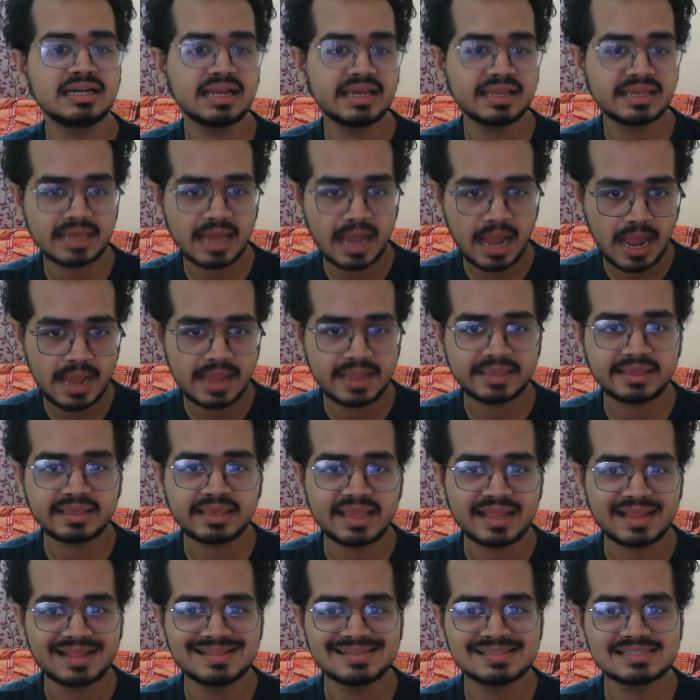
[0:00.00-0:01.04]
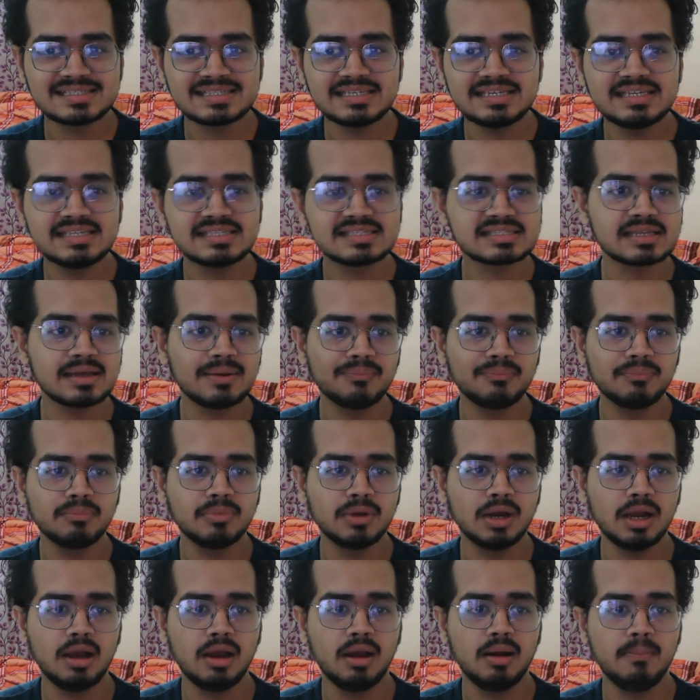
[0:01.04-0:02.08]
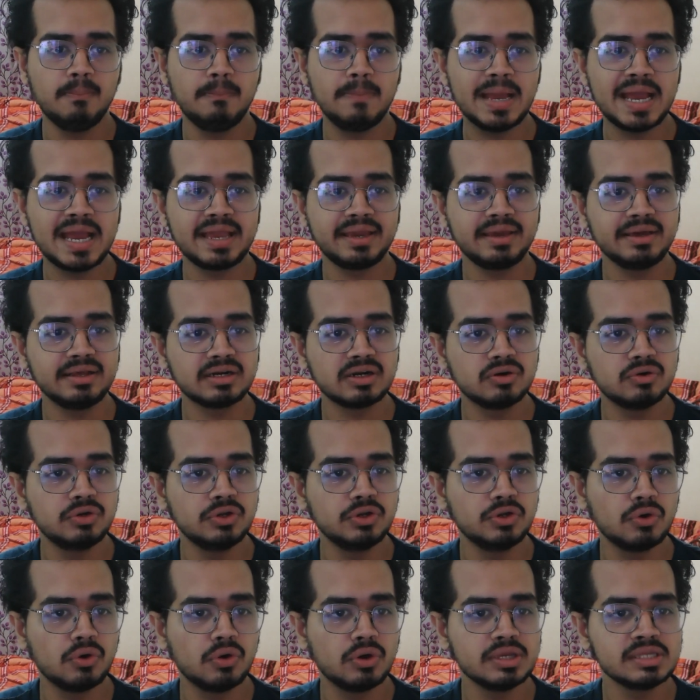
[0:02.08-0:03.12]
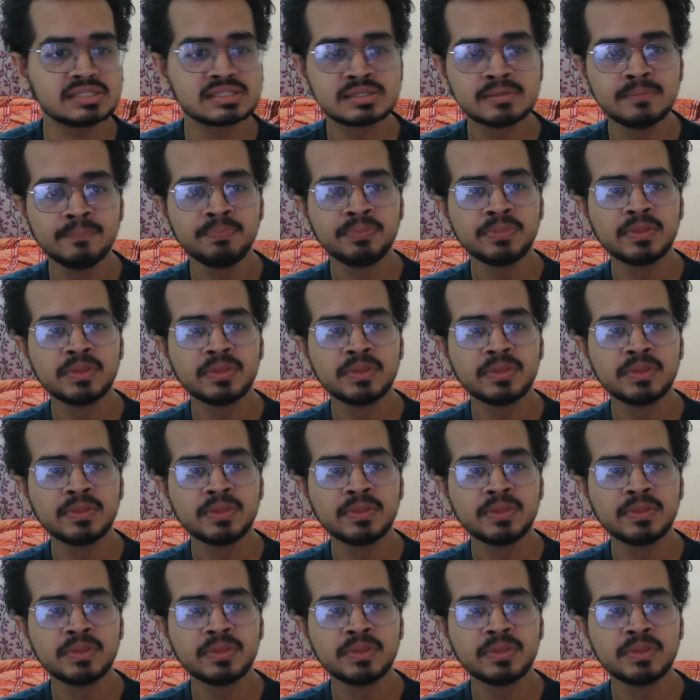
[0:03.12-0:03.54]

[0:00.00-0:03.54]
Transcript: like I can see some background noise,